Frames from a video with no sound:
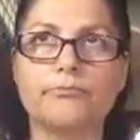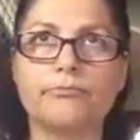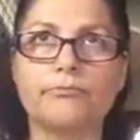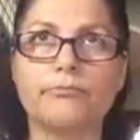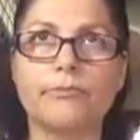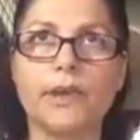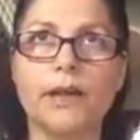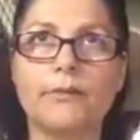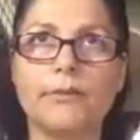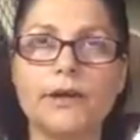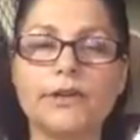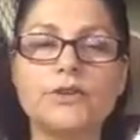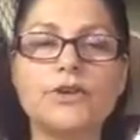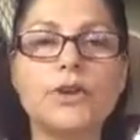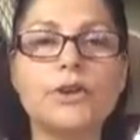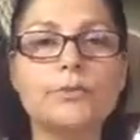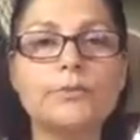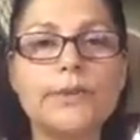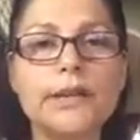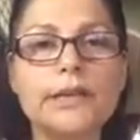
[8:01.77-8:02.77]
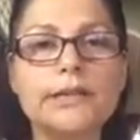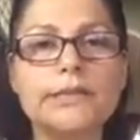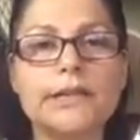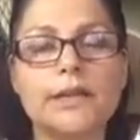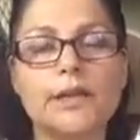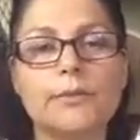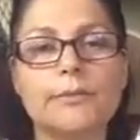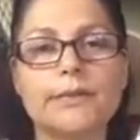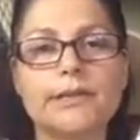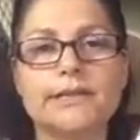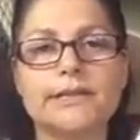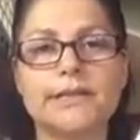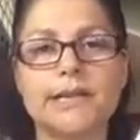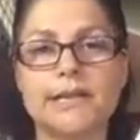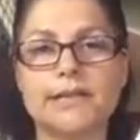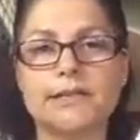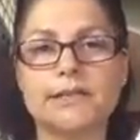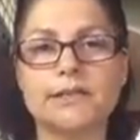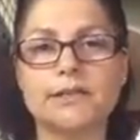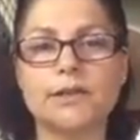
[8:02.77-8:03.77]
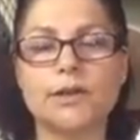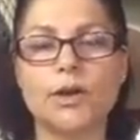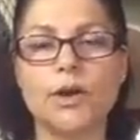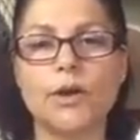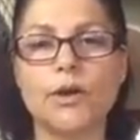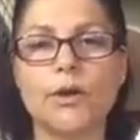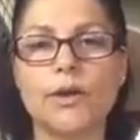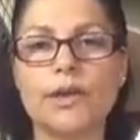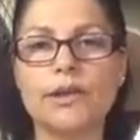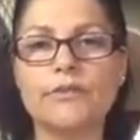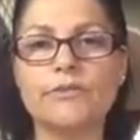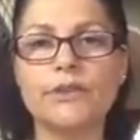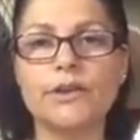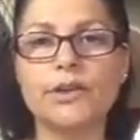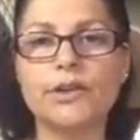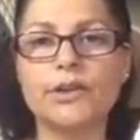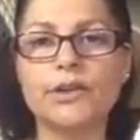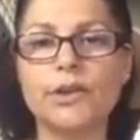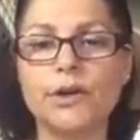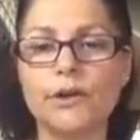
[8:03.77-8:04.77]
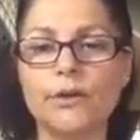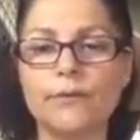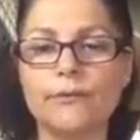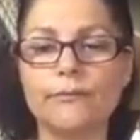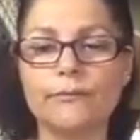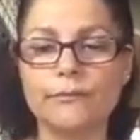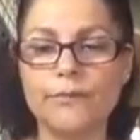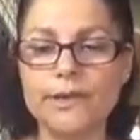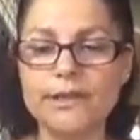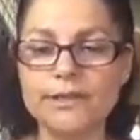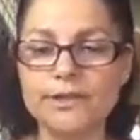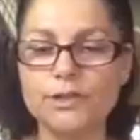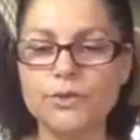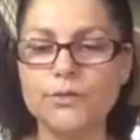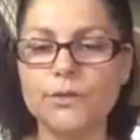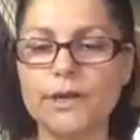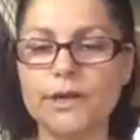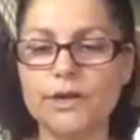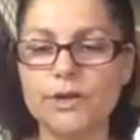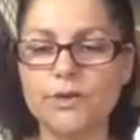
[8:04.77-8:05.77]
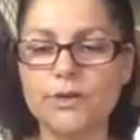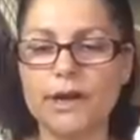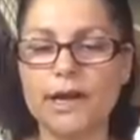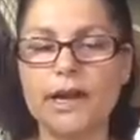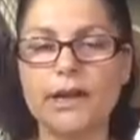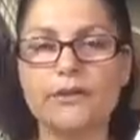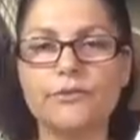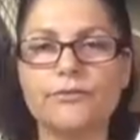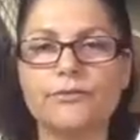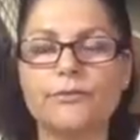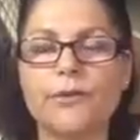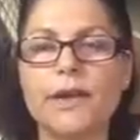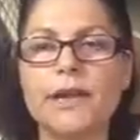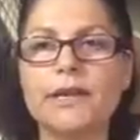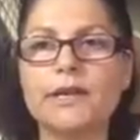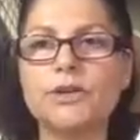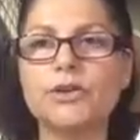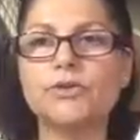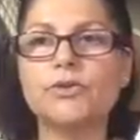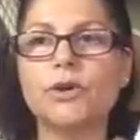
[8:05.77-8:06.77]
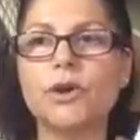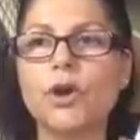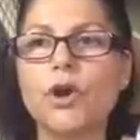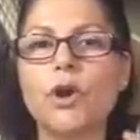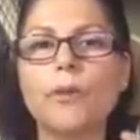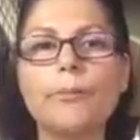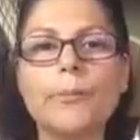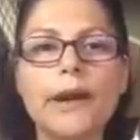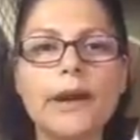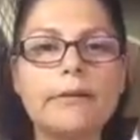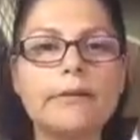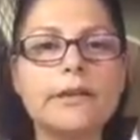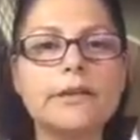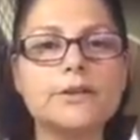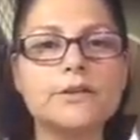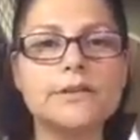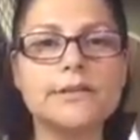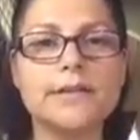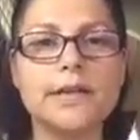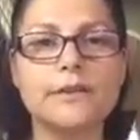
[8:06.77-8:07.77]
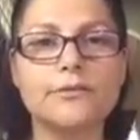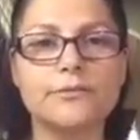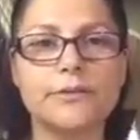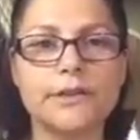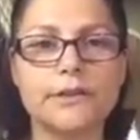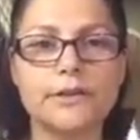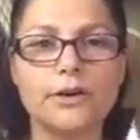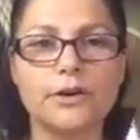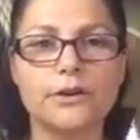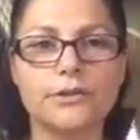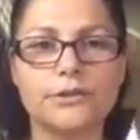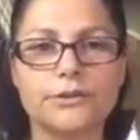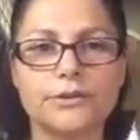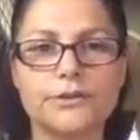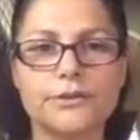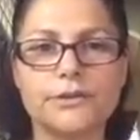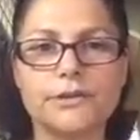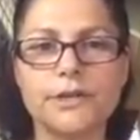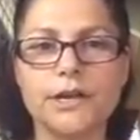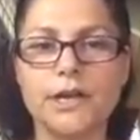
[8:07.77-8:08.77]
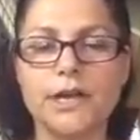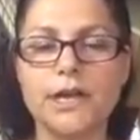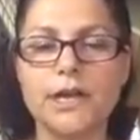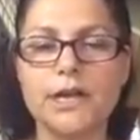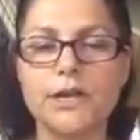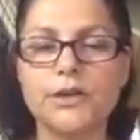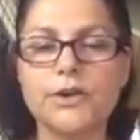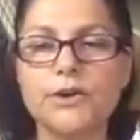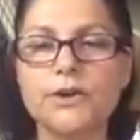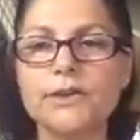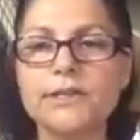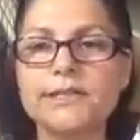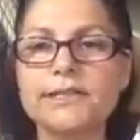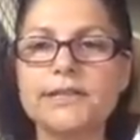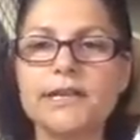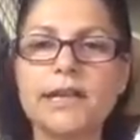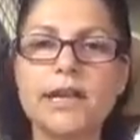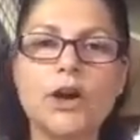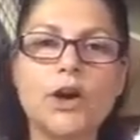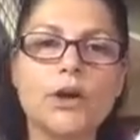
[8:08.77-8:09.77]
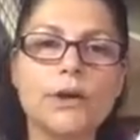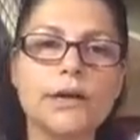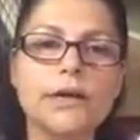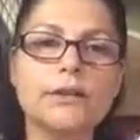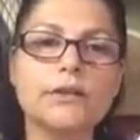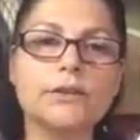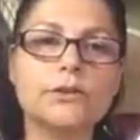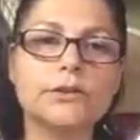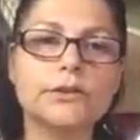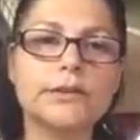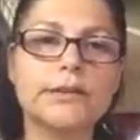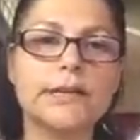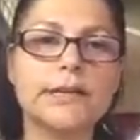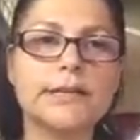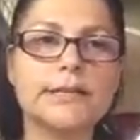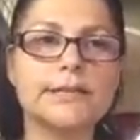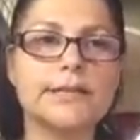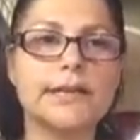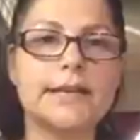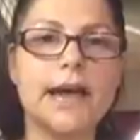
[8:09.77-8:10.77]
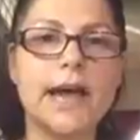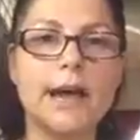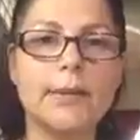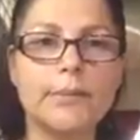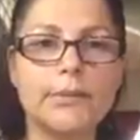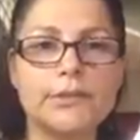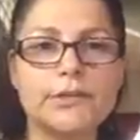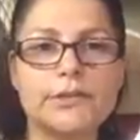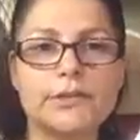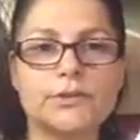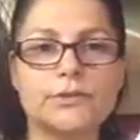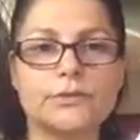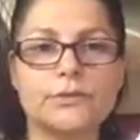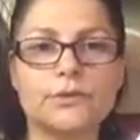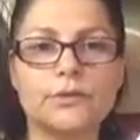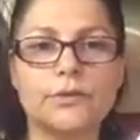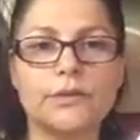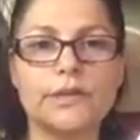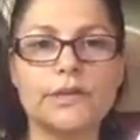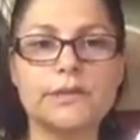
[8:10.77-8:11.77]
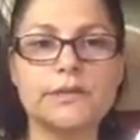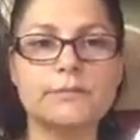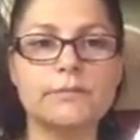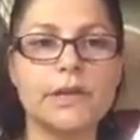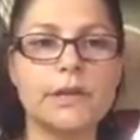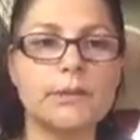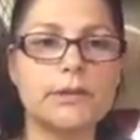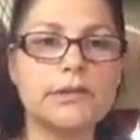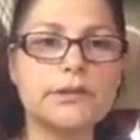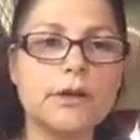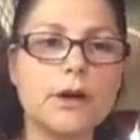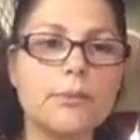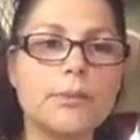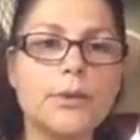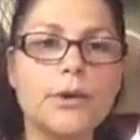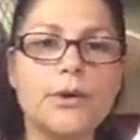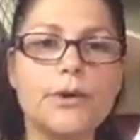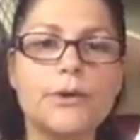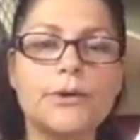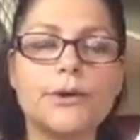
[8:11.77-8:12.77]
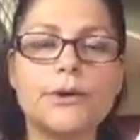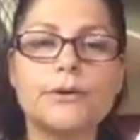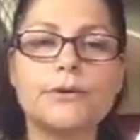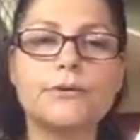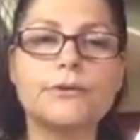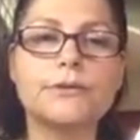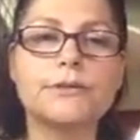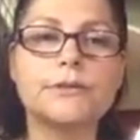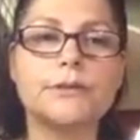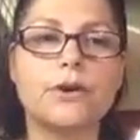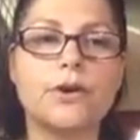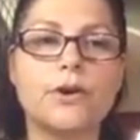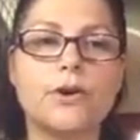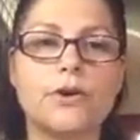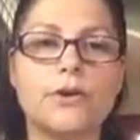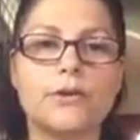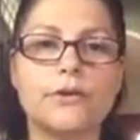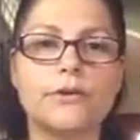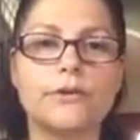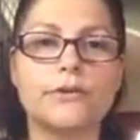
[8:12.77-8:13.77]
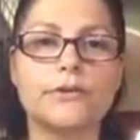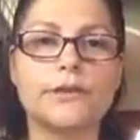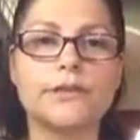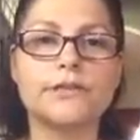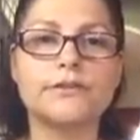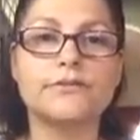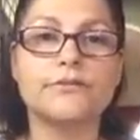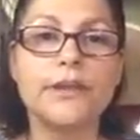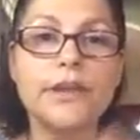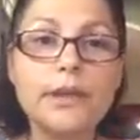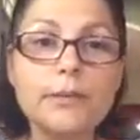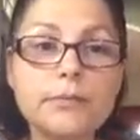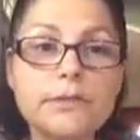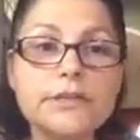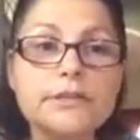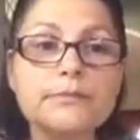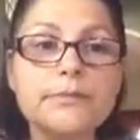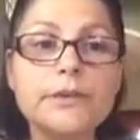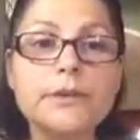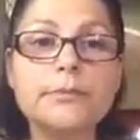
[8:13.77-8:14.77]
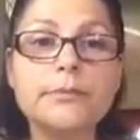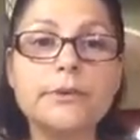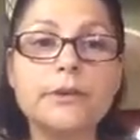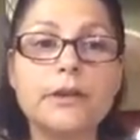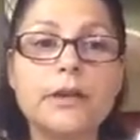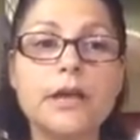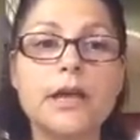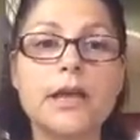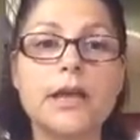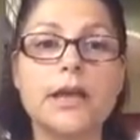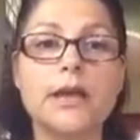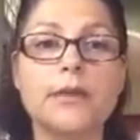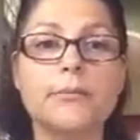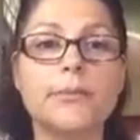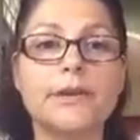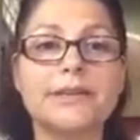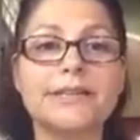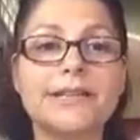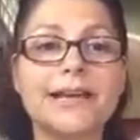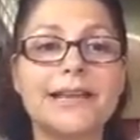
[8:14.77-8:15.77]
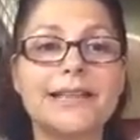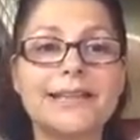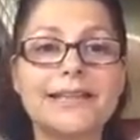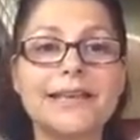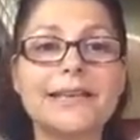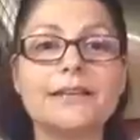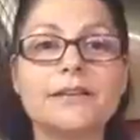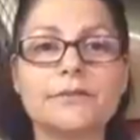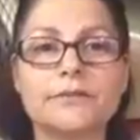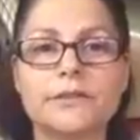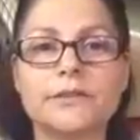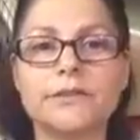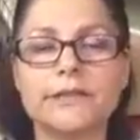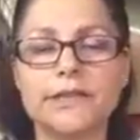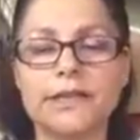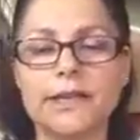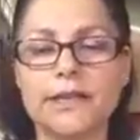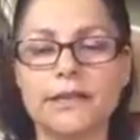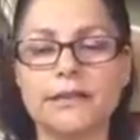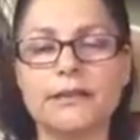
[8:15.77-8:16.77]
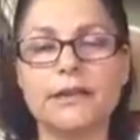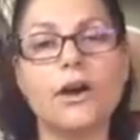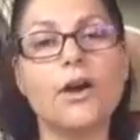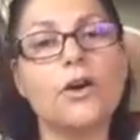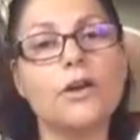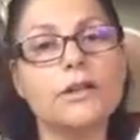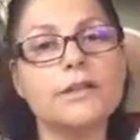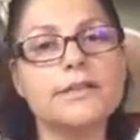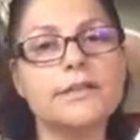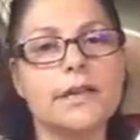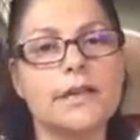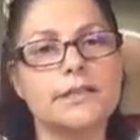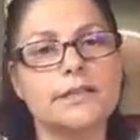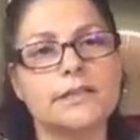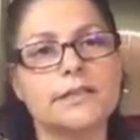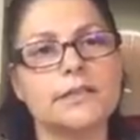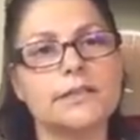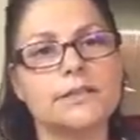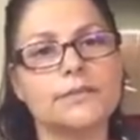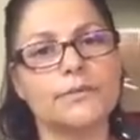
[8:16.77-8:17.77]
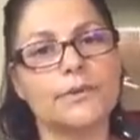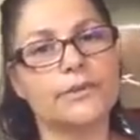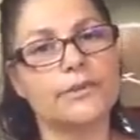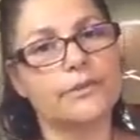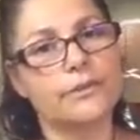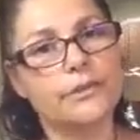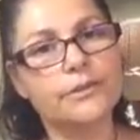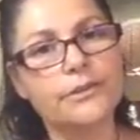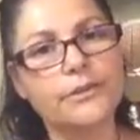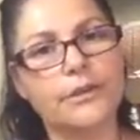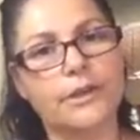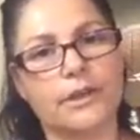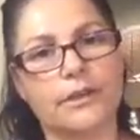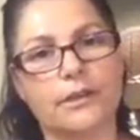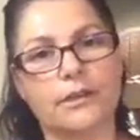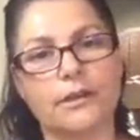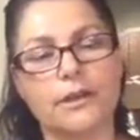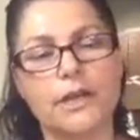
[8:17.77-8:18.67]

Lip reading: when you're building a business, even with you in your life, when you are comparing yourself with others, you are seeing only the good things that happens to these maybe top earners or these famous people. But at the end of the day, they all started with nothing.